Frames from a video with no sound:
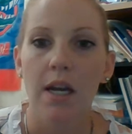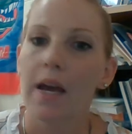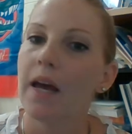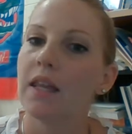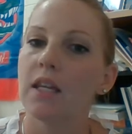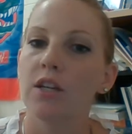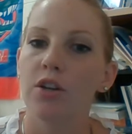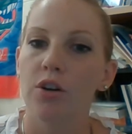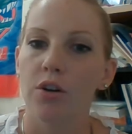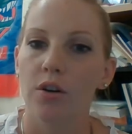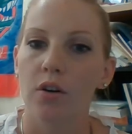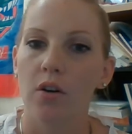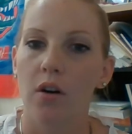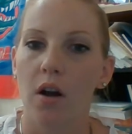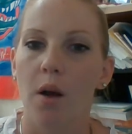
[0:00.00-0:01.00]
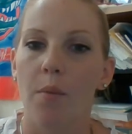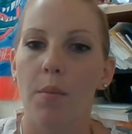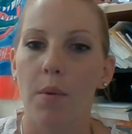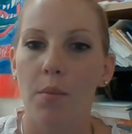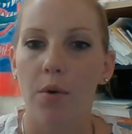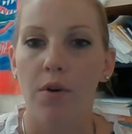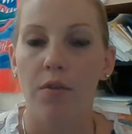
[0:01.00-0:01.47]
and then you're a
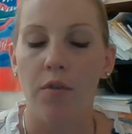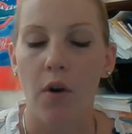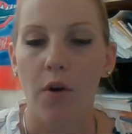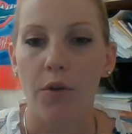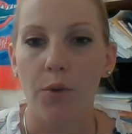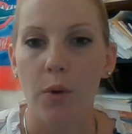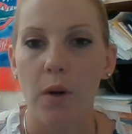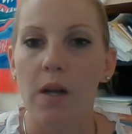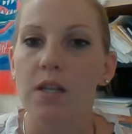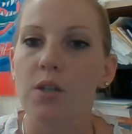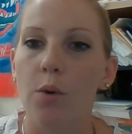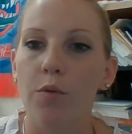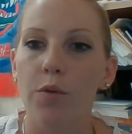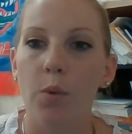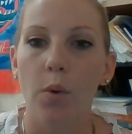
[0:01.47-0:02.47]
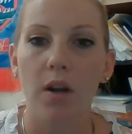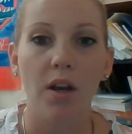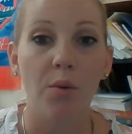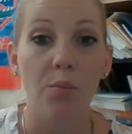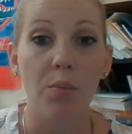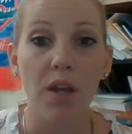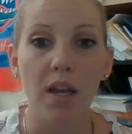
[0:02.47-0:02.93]
member of all three. So if you want to
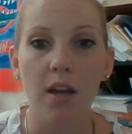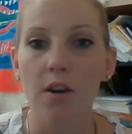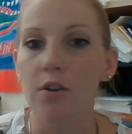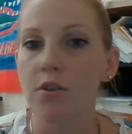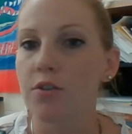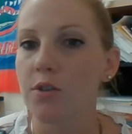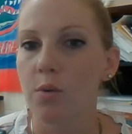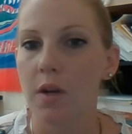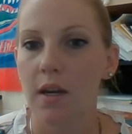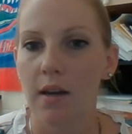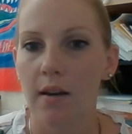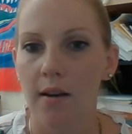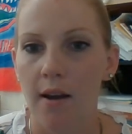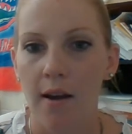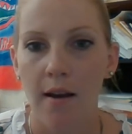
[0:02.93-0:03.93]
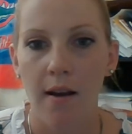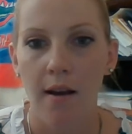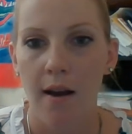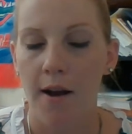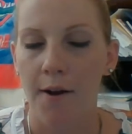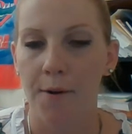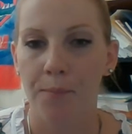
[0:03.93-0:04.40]
compete, do any
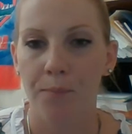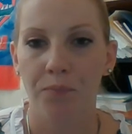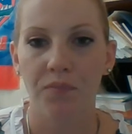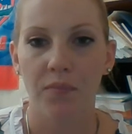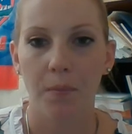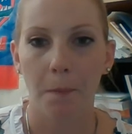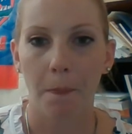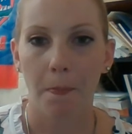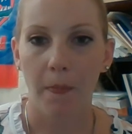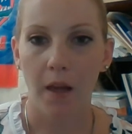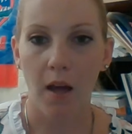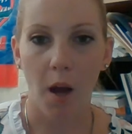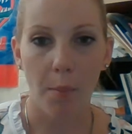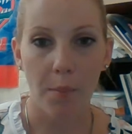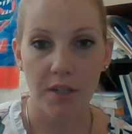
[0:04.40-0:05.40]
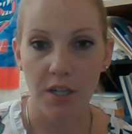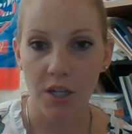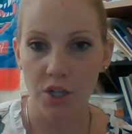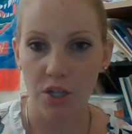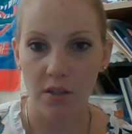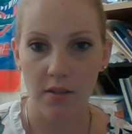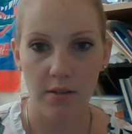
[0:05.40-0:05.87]

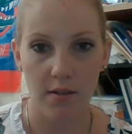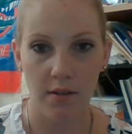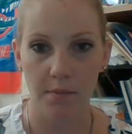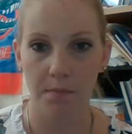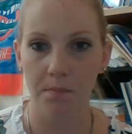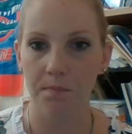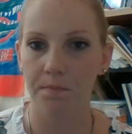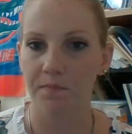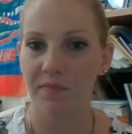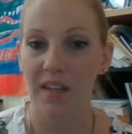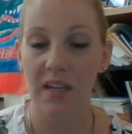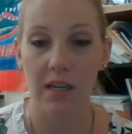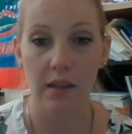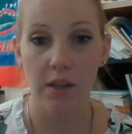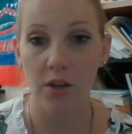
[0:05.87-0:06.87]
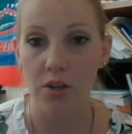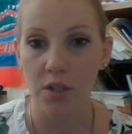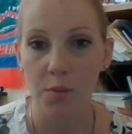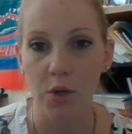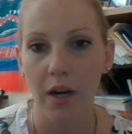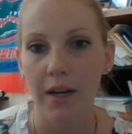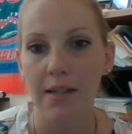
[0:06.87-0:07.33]
competitions, any
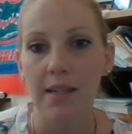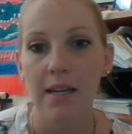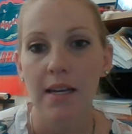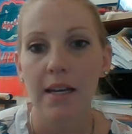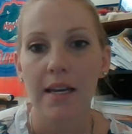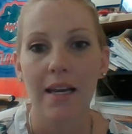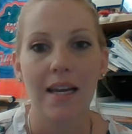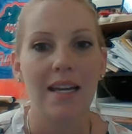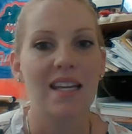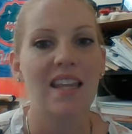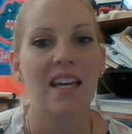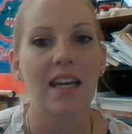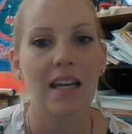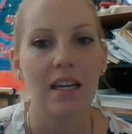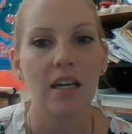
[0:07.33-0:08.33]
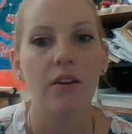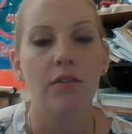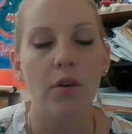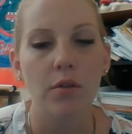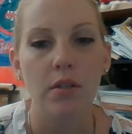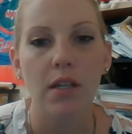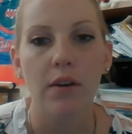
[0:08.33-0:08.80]
leadership trainings, anything at any of
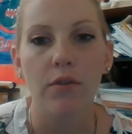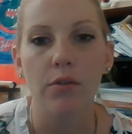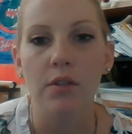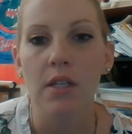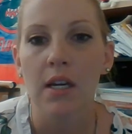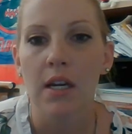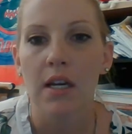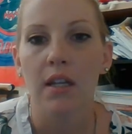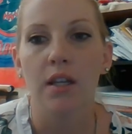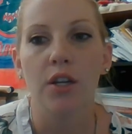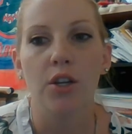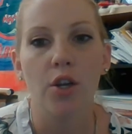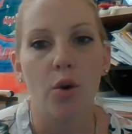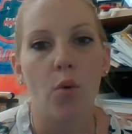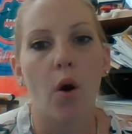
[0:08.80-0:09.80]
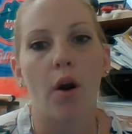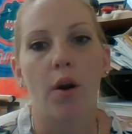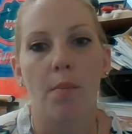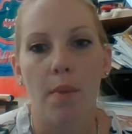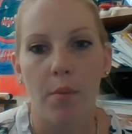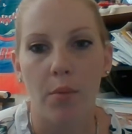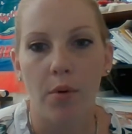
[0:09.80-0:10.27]
those levels, then you are a
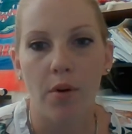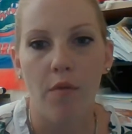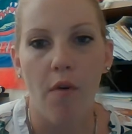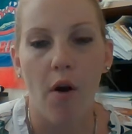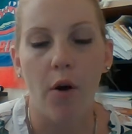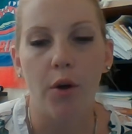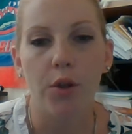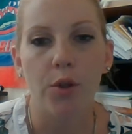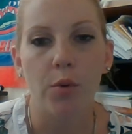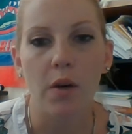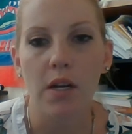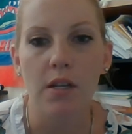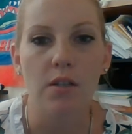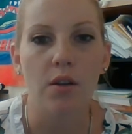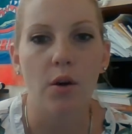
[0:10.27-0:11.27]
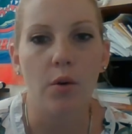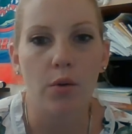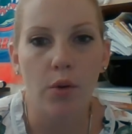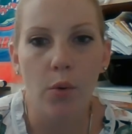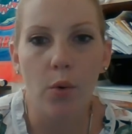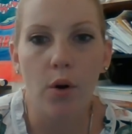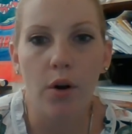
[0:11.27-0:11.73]
member of all three. So
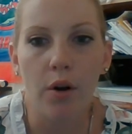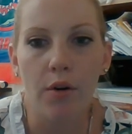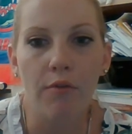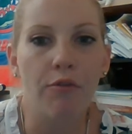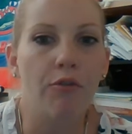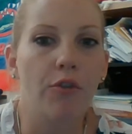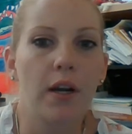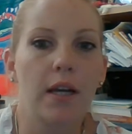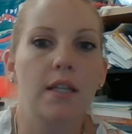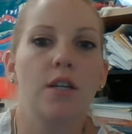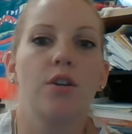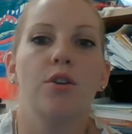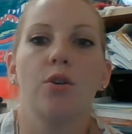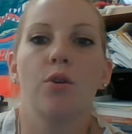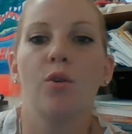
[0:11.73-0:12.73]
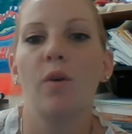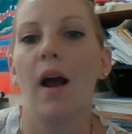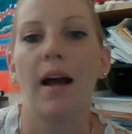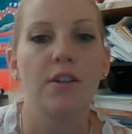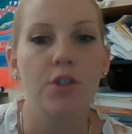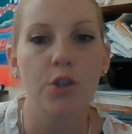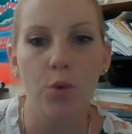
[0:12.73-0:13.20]
you're free to do
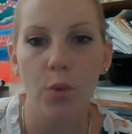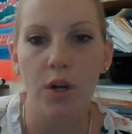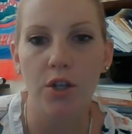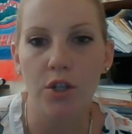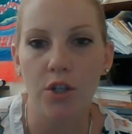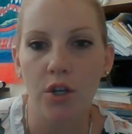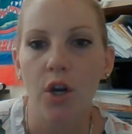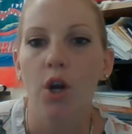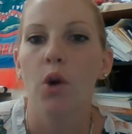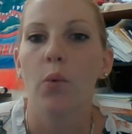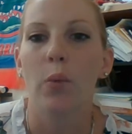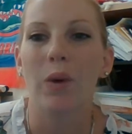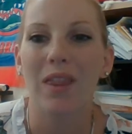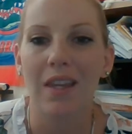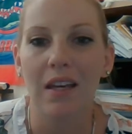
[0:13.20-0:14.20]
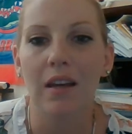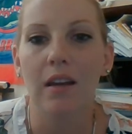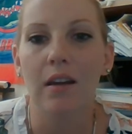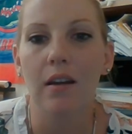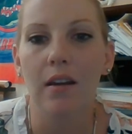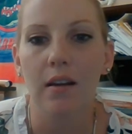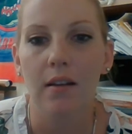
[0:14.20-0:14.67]
as you wish
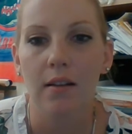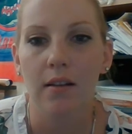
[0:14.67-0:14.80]
within